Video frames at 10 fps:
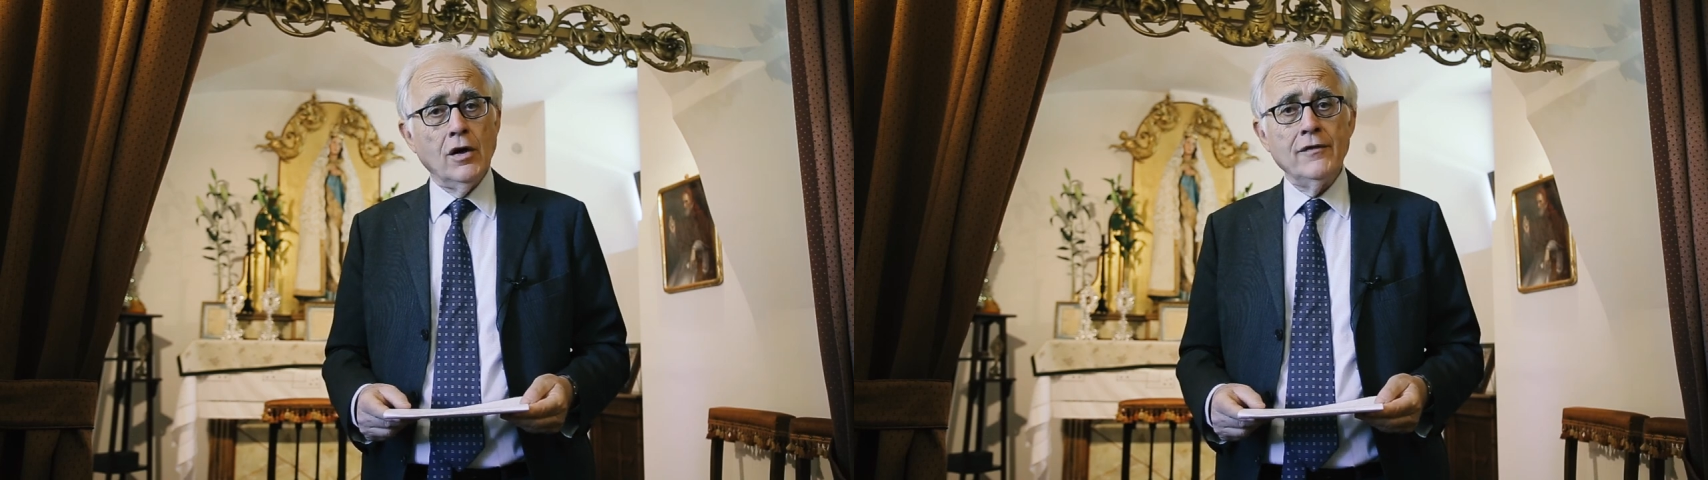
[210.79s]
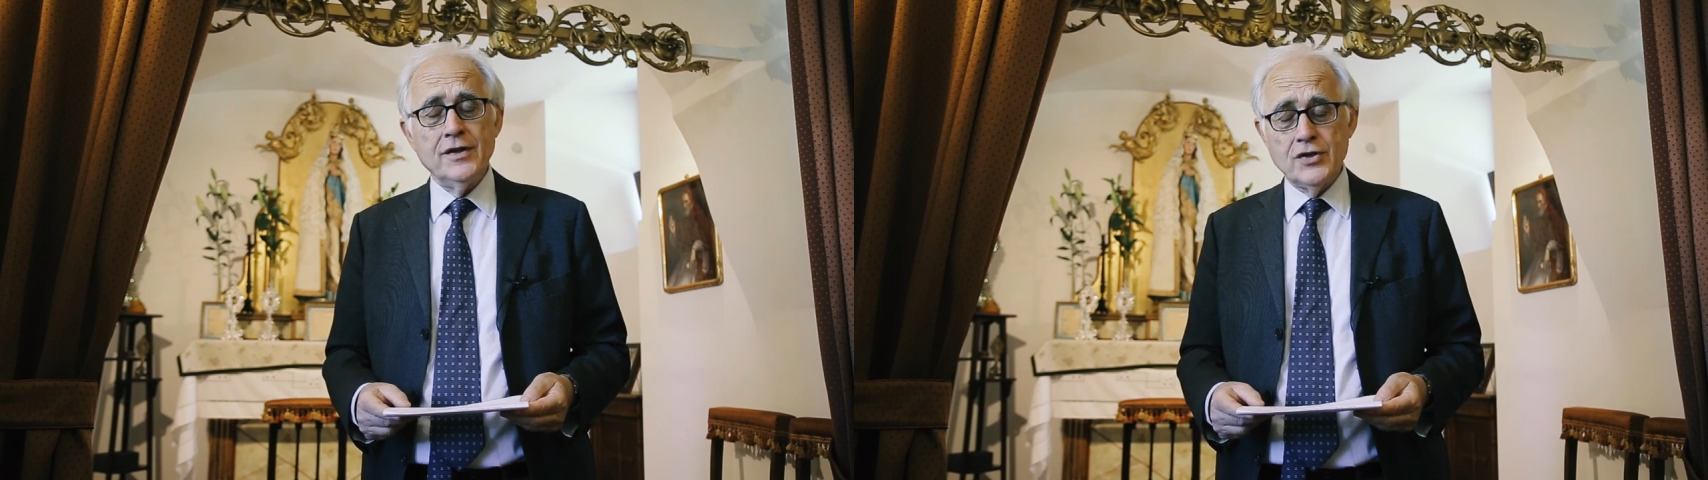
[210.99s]

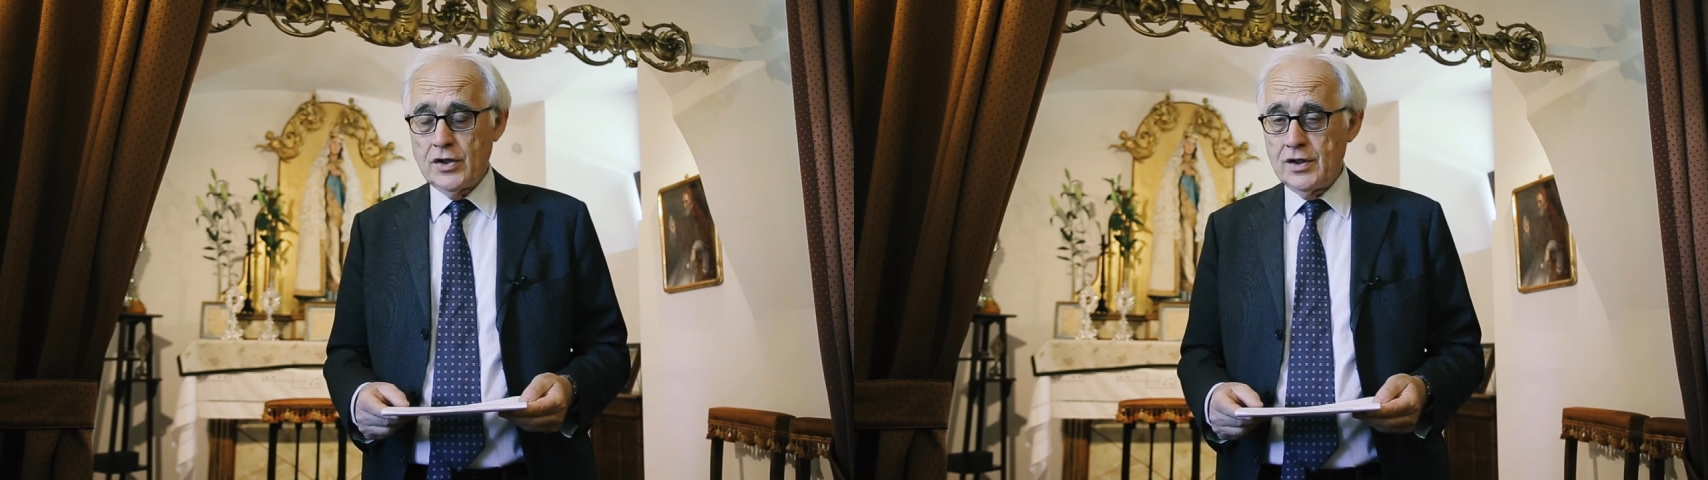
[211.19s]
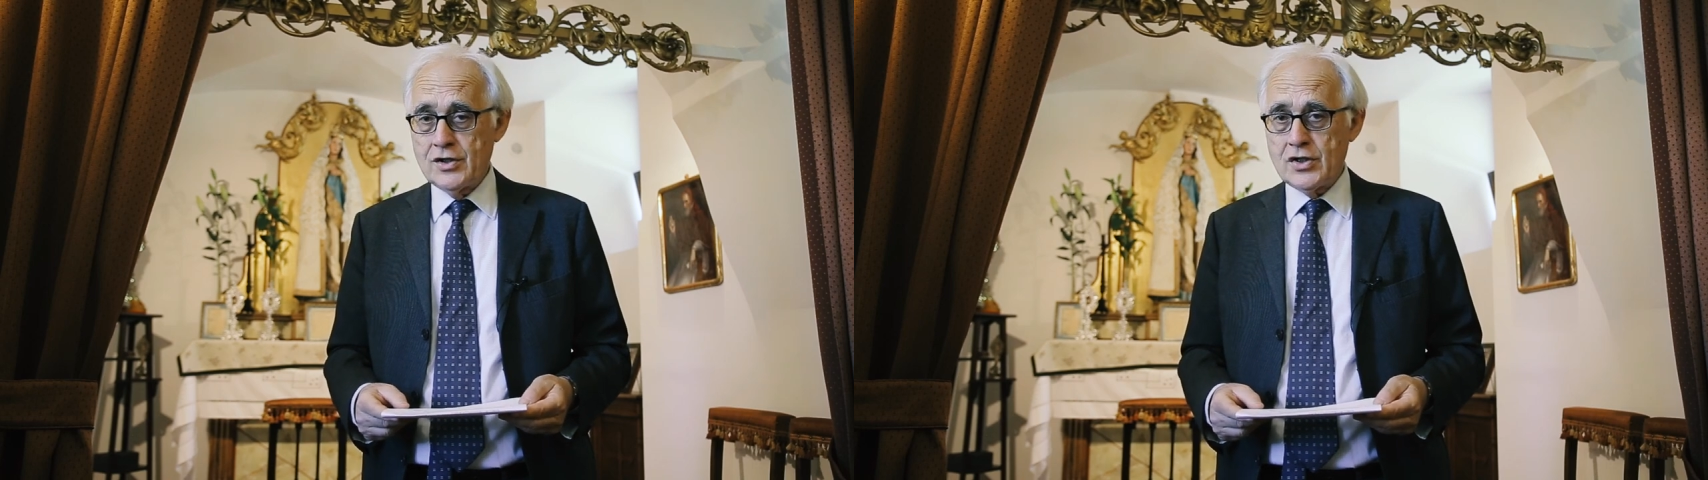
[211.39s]
of the
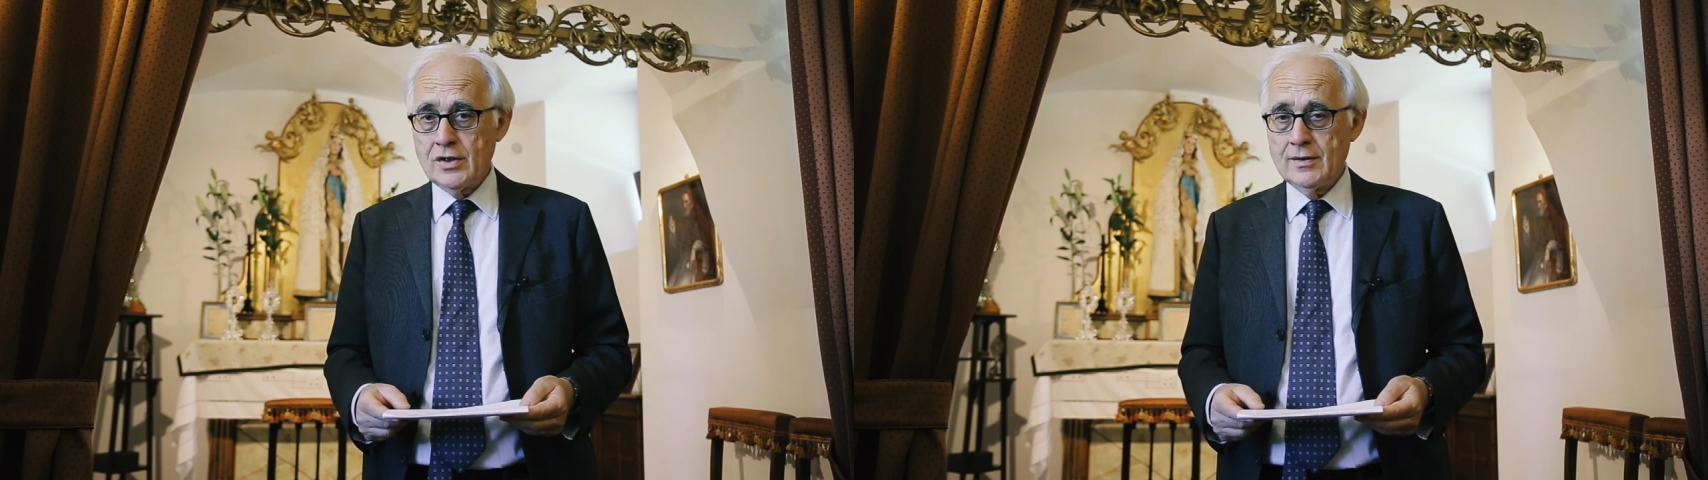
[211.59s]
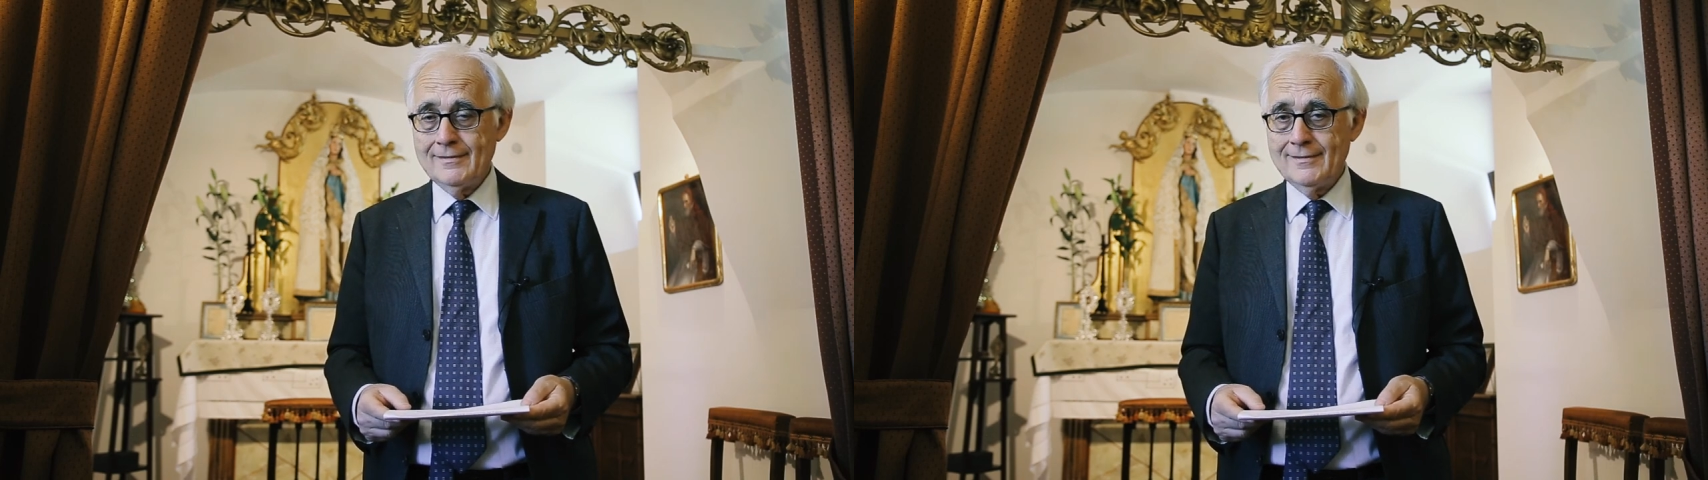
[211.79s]
Church.